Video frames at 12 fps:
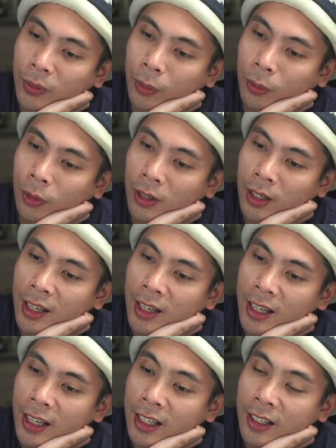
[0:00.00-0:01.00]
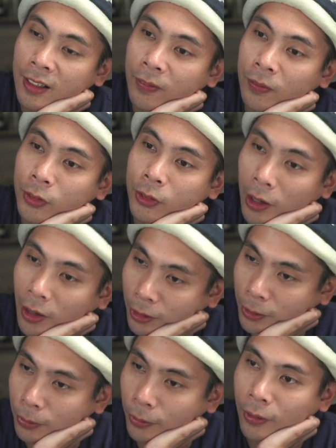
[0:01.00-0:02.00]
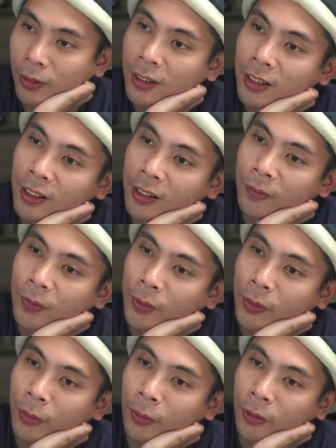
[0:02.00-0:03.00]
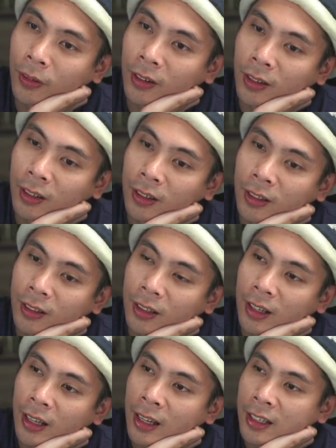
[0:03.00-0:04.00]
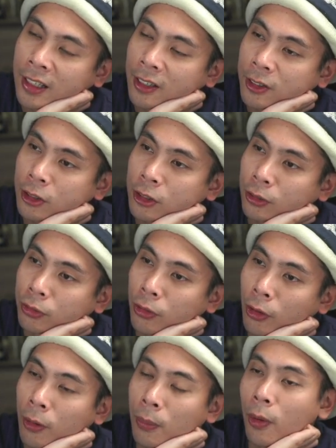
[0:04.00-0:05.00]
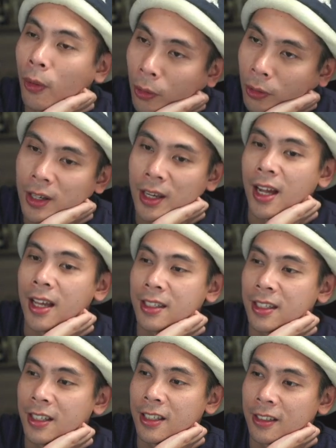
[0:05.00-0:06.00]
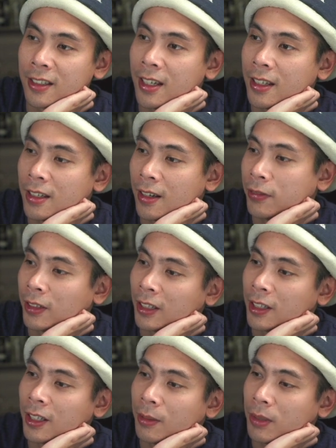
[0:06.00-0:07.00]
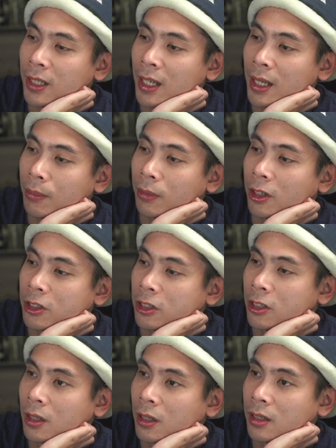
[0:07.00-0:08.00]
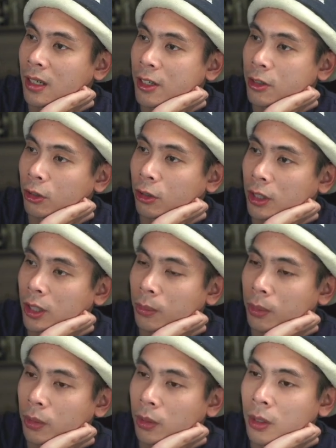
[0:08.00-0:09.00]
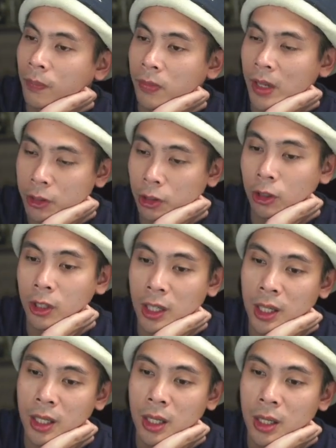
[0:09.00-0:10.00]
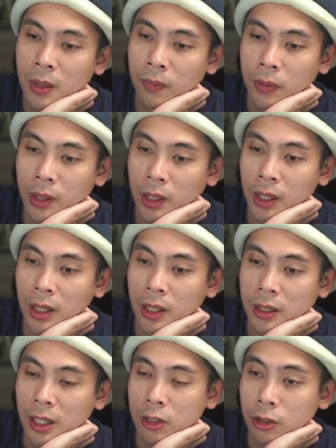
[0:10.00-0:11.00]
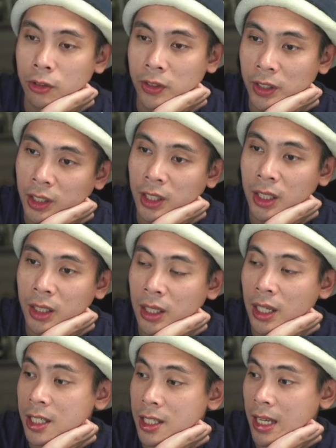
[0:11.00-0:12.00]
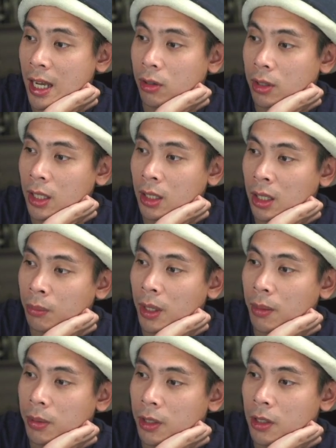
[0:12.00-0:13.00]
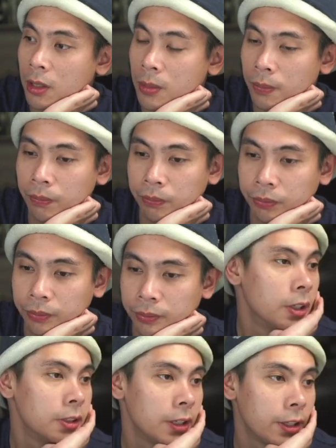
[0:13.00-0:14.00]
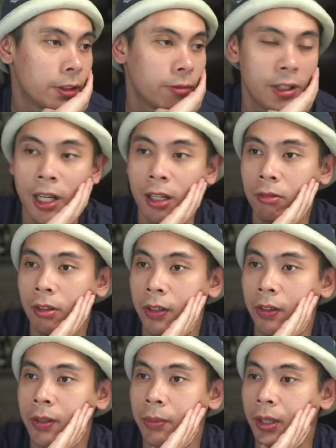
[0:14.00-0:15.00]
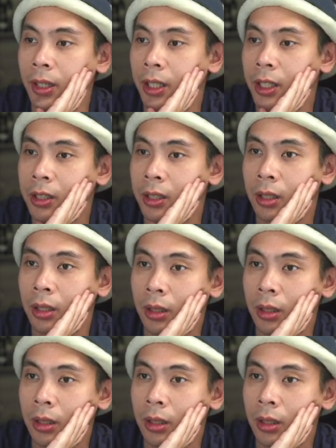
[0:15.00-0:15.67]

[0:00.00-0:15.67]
or a daughter board, or any additional foam or gasket. So yeah, definitely going to be a much nicer looking board, nicer looking and nicer feeling and sounding in my opinion. Yeah, $350